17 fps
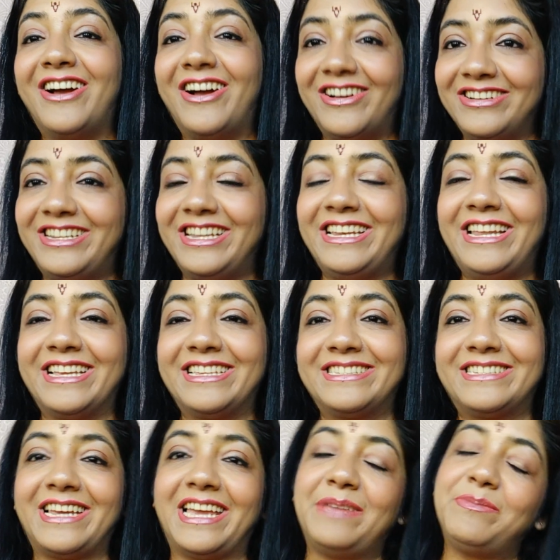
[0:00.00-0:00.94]
Until
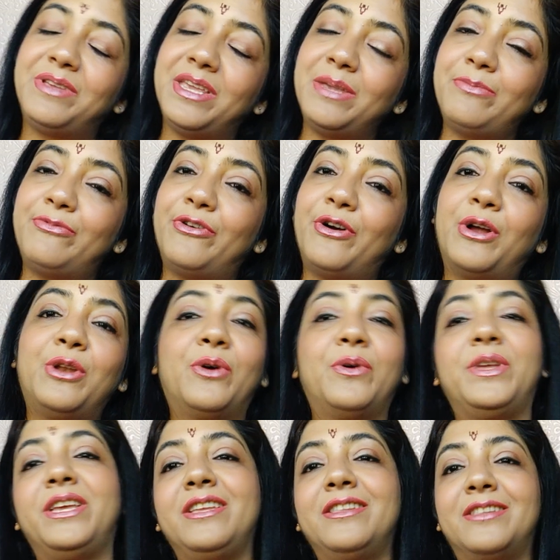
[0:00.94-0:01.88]
next time, keep
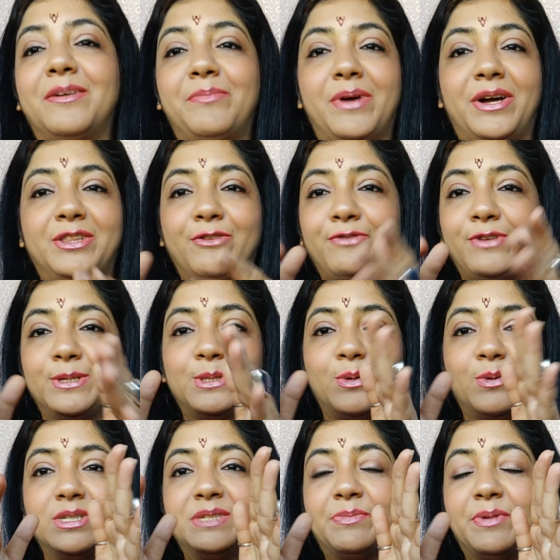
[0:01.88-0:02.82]
following the path of your
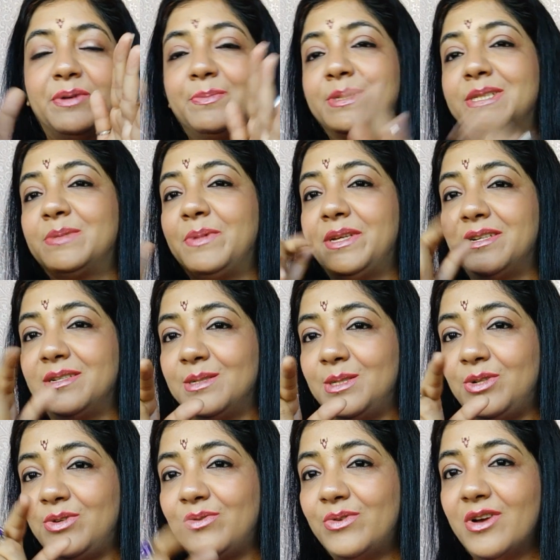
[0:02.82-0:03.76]
soul's purpose,
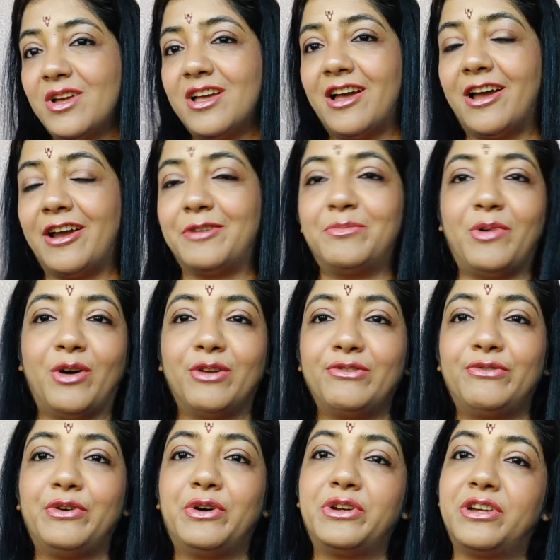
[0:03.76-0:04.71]
because you are
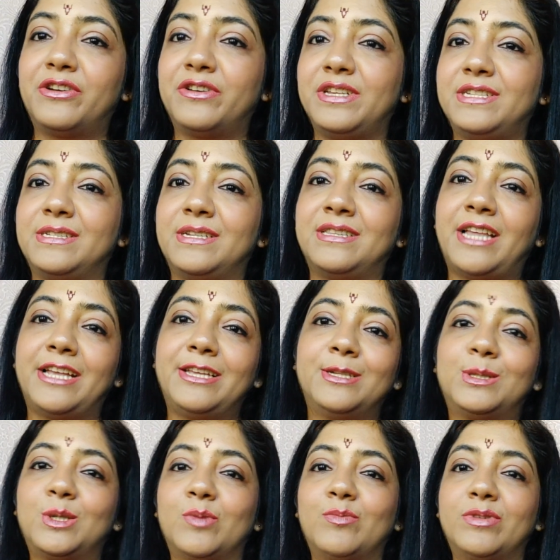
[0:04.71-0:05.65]
born for a reason. Thank
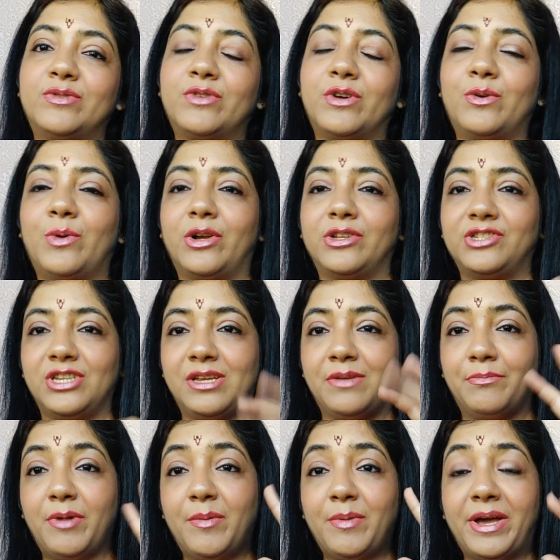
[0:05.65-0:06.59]
you so much for
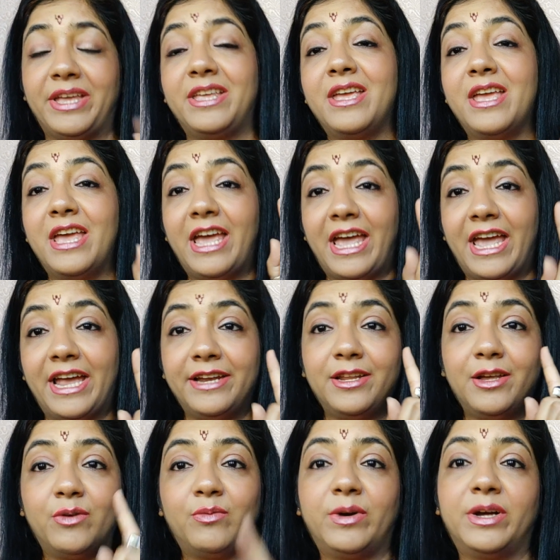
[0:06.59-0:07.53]
watching. Bye bye.
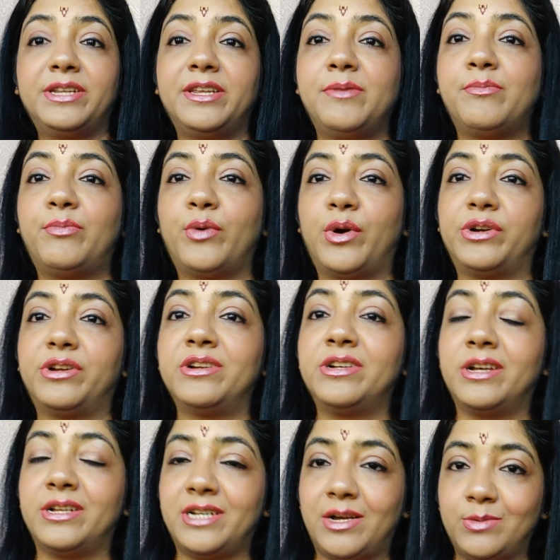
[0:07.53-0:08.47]
And one
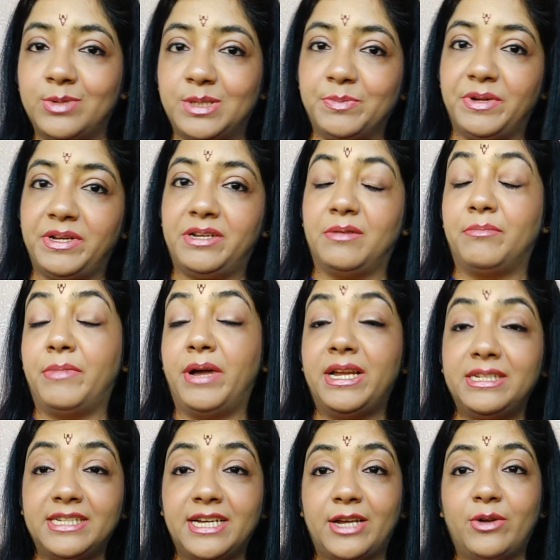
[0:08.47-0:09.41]
important announcement,
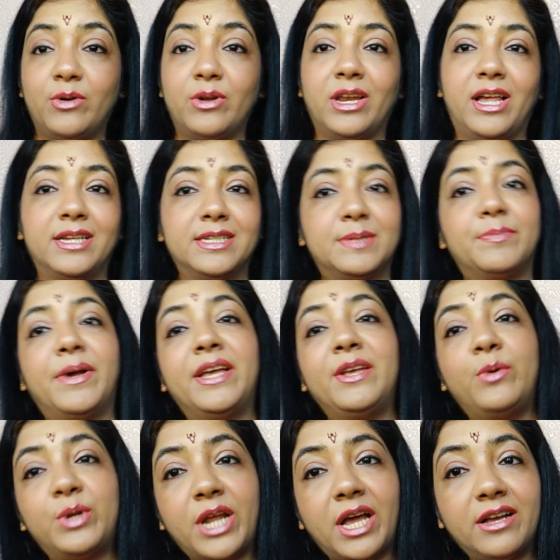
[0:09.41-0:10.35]
my tarot class,
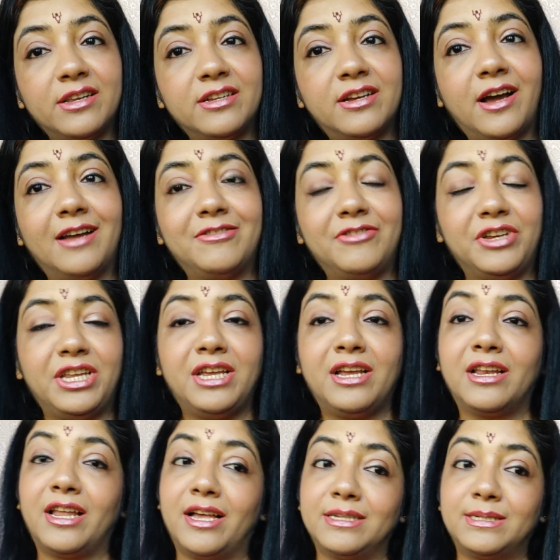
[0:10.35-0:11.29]
my oracle card
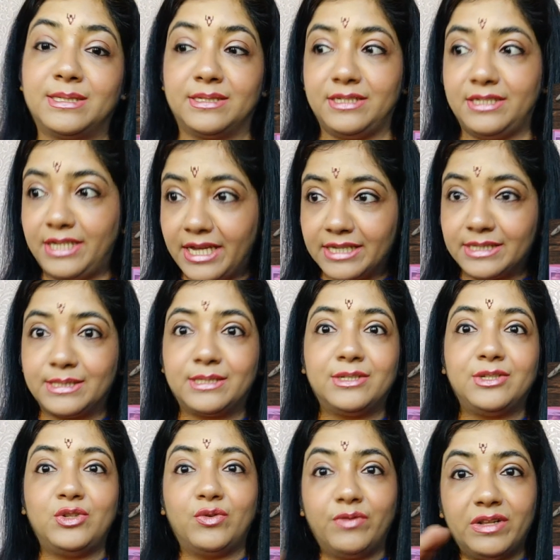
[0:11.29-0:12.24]
reading class,
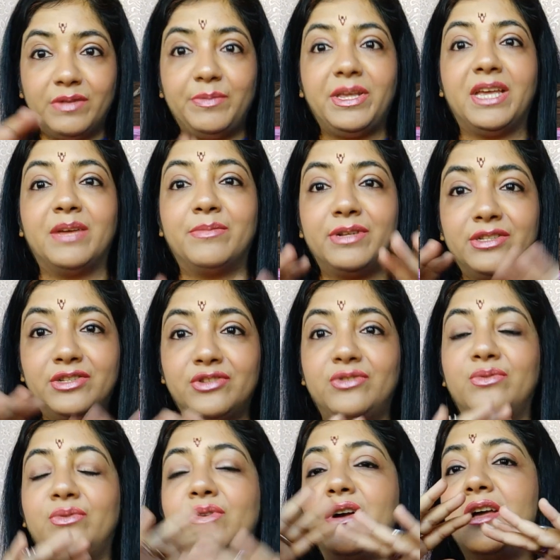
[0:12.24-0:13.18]
yes, you will be able to
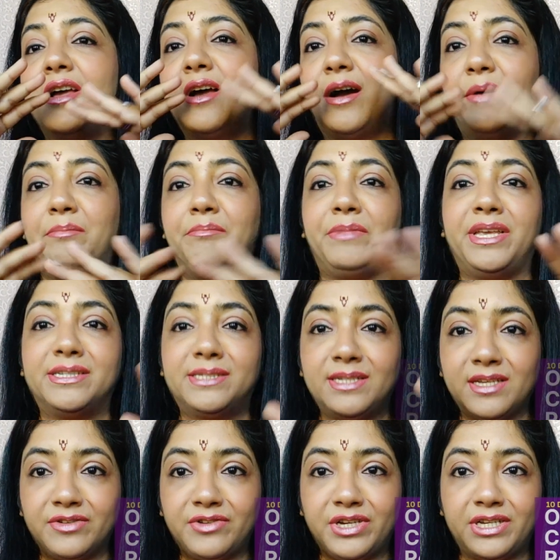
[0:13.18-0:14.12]
do
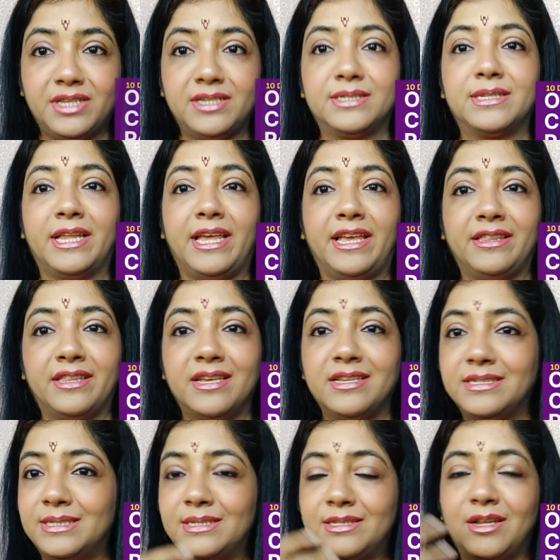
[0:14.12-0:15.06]
amazing readings like
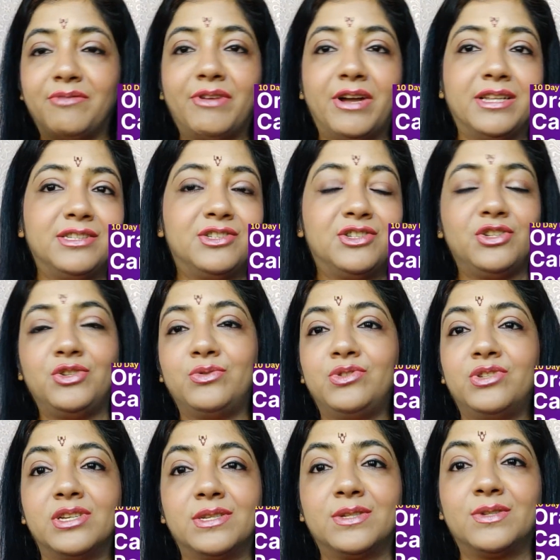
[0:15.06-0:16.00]
this, the one you
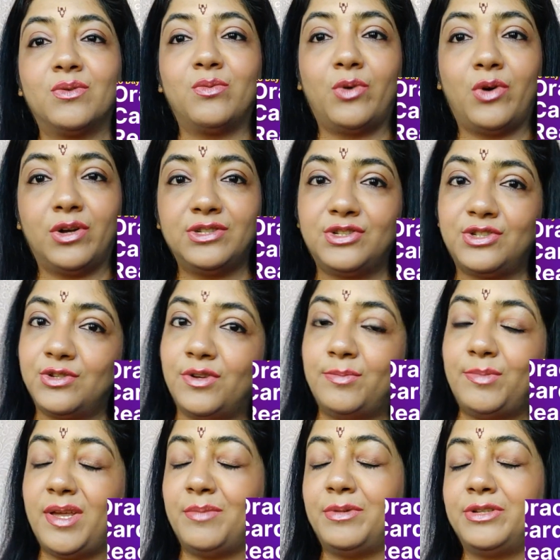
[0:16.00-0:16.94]
just watched.
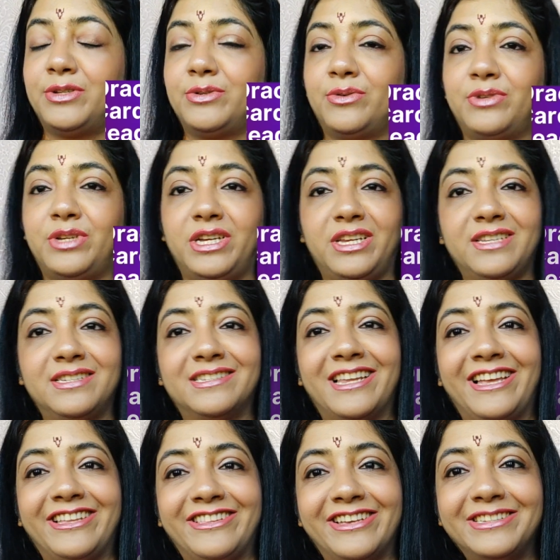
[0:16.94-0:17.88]
You'll be able to do readings
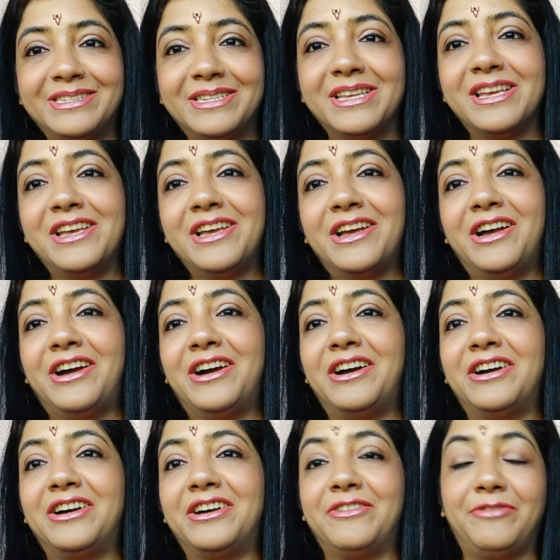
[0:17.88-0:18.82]
like this
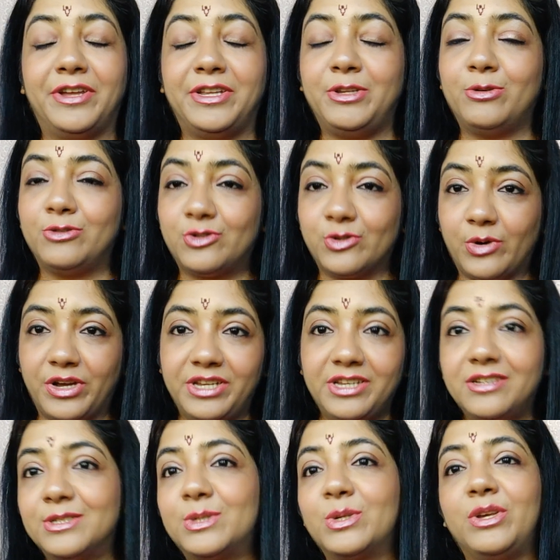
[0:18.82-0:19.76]
when you
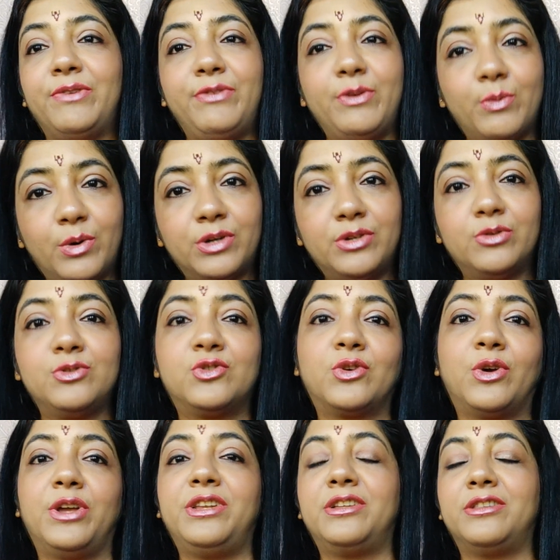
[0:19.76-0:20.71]
join. So if you want to
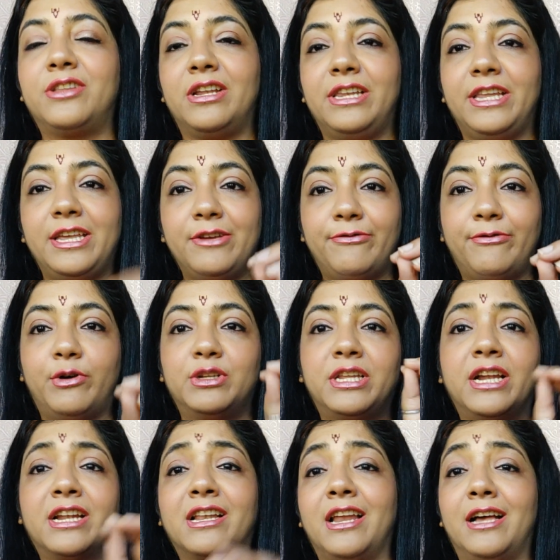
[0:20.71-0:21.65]
join, the link for
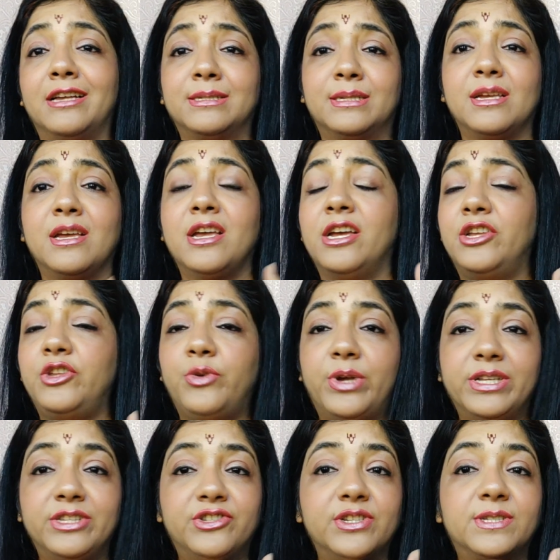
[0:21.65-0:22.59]
that class, you
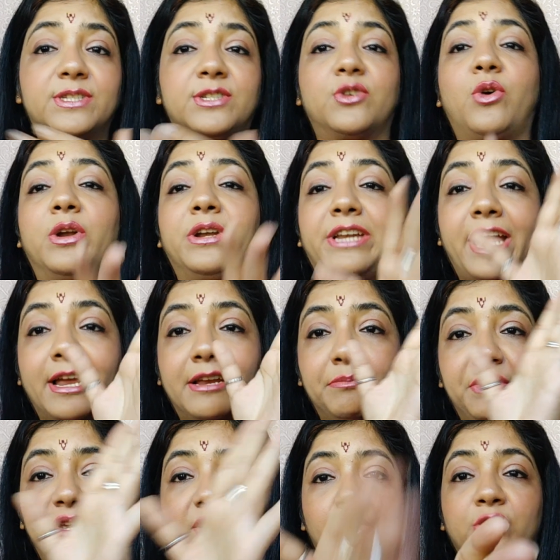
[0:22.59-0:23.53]
can just
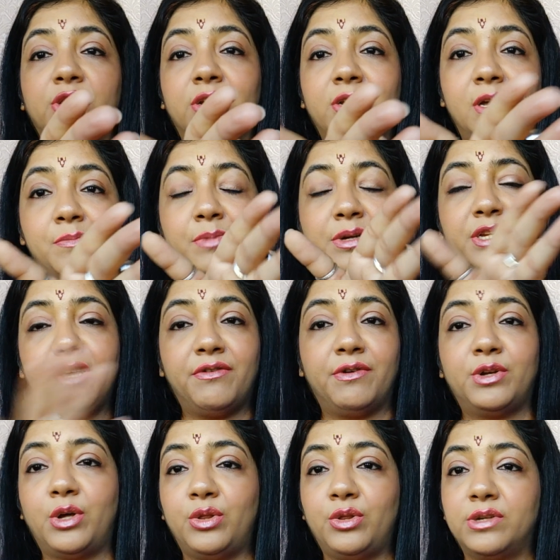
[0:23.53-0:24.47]
contact me on the number
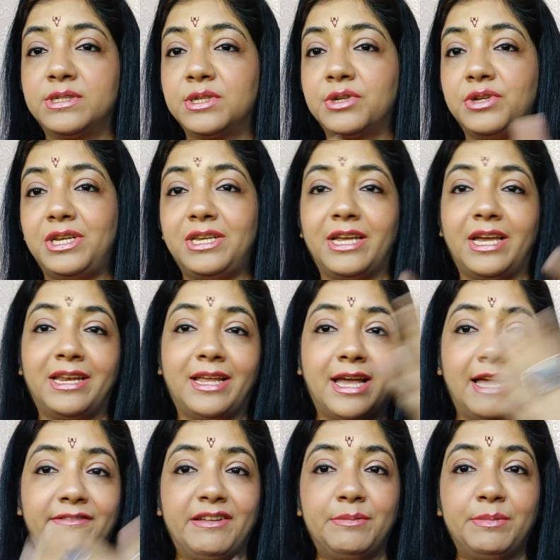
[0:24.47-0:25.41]
given on the screen, and
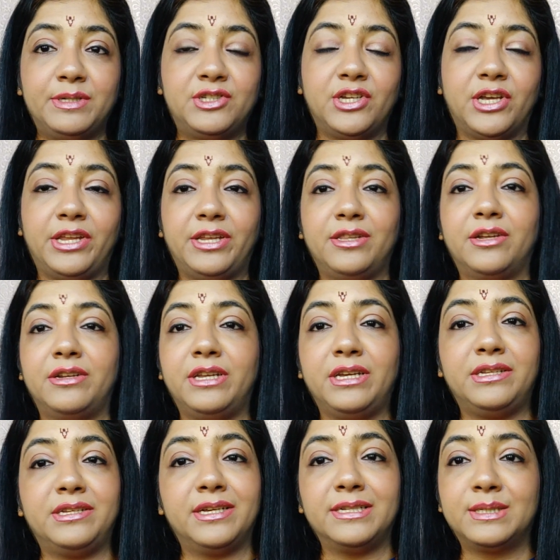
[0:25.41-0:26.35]
I will be sharing the
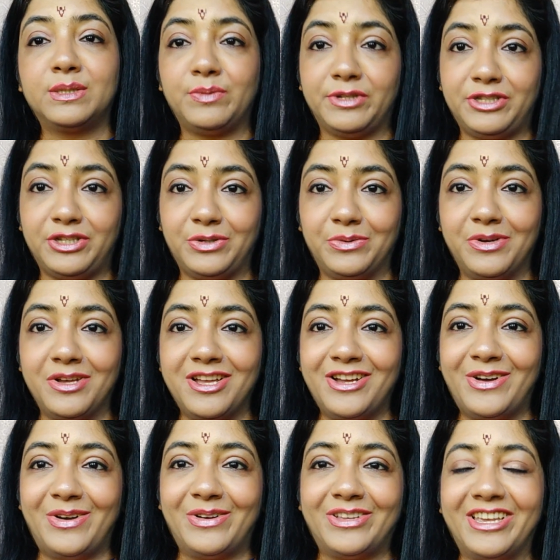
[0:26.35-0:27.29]
details with you.
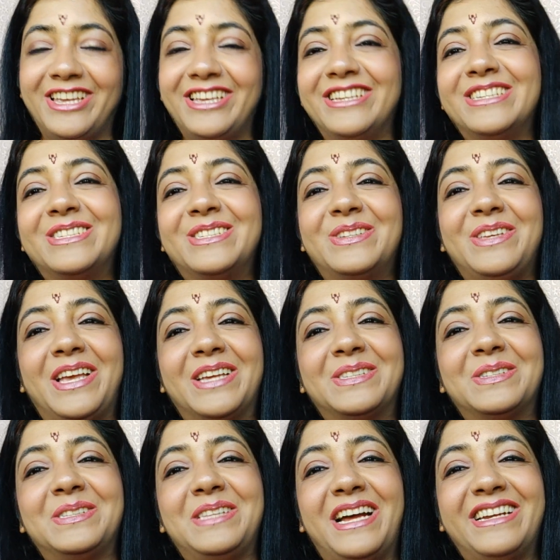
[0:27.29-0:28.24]
Okay, so yeah,
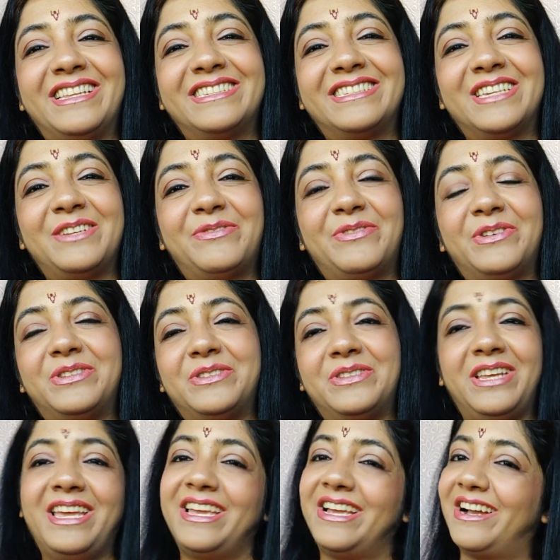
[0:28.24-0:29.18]
so that is it for
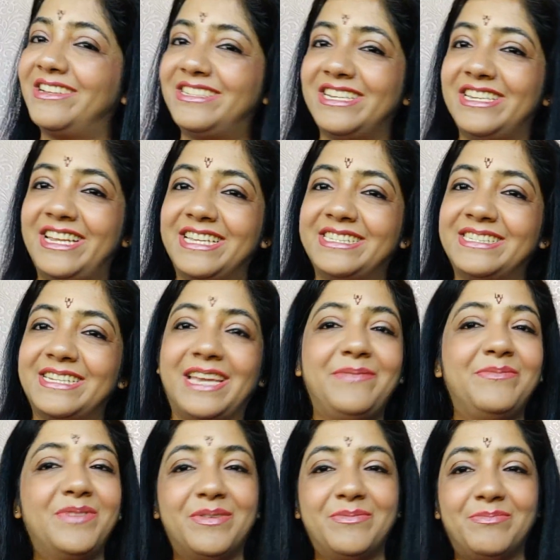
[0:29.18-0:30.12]
today. Until next
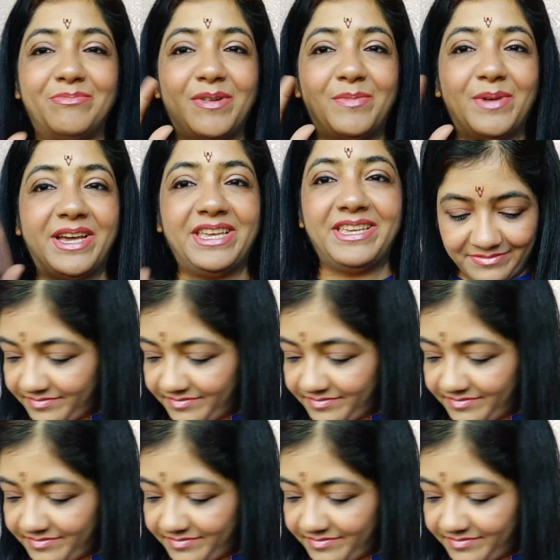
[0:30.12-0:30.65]
time, bye bye.